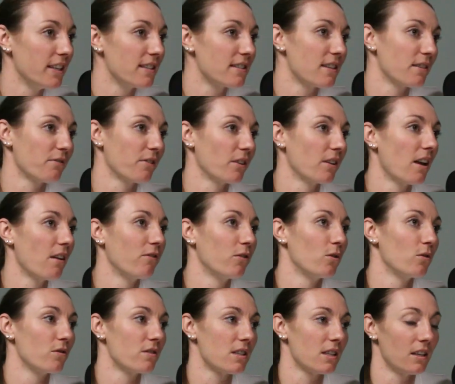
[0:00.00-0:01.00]
these different
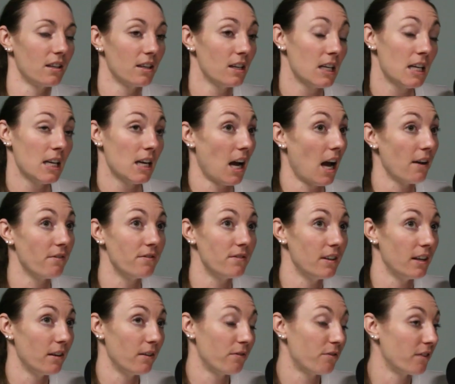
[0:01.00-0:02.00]
levels, and
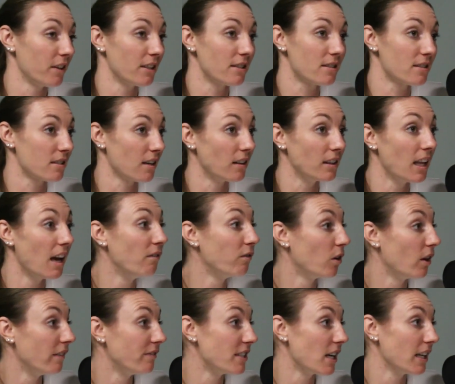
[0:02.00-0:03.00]
if it's a
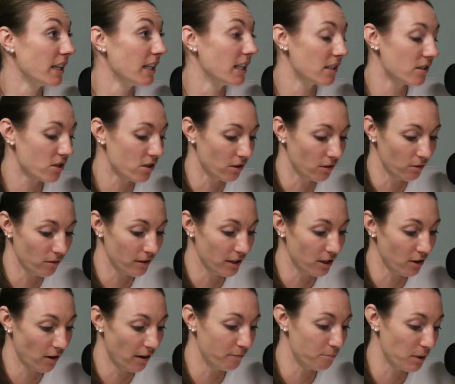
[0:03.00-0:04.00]
level, I've done it. So,
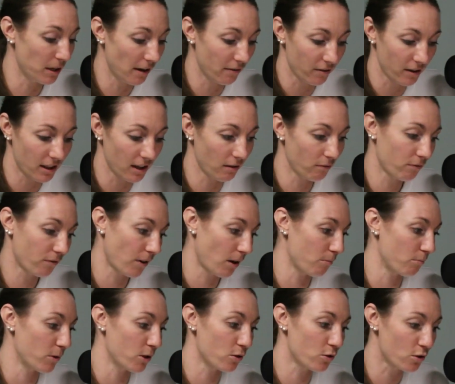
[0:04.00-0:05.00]
I've been everything
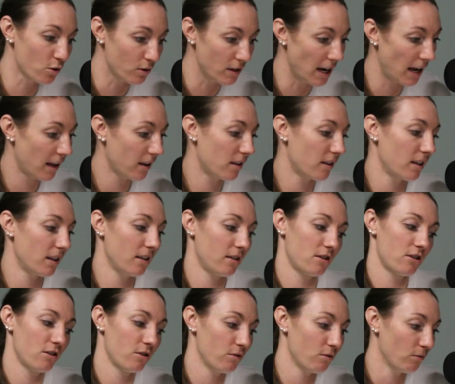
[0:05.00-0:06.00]
from the student
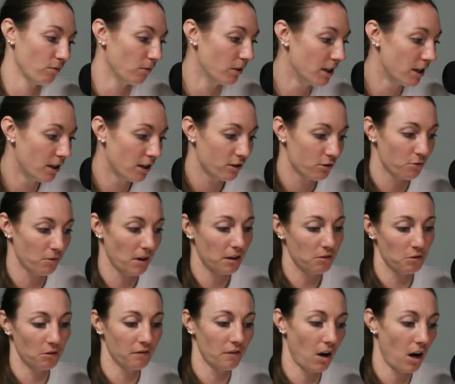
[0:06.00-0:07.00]
athlete to
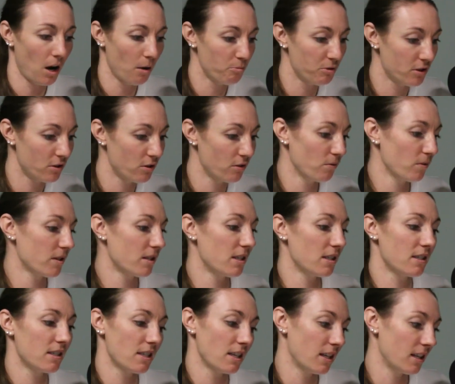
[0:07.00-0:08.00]
director of ops to
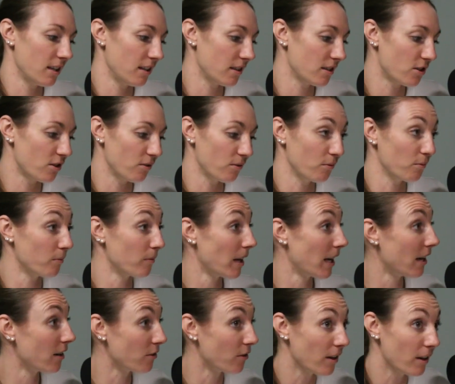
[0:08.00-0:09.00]
assistant to
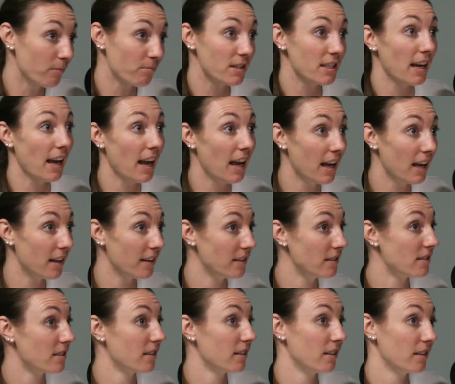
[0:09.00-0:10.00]
interim to
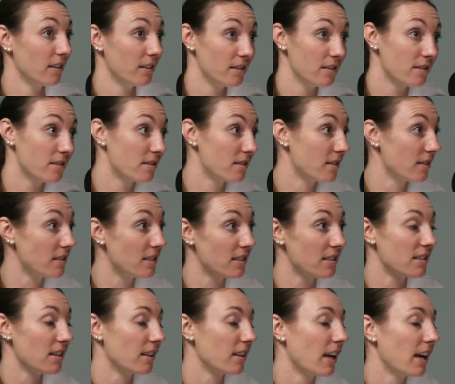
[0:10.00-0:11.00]
head to
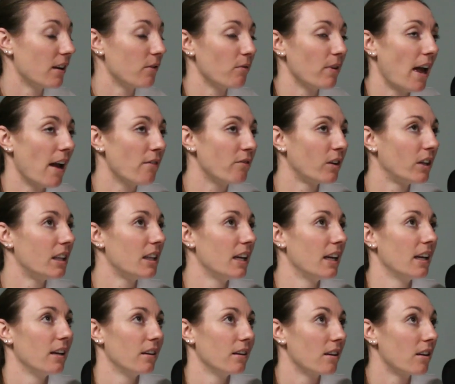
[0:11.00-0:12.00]
statistic, like
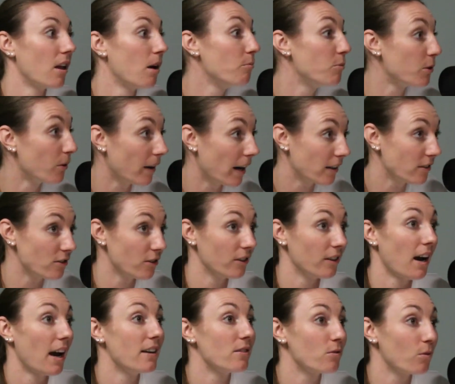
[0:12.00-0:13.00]
everything, club director,
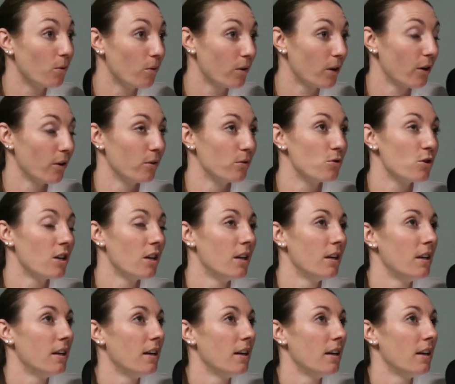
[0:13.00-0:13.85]
high school coach.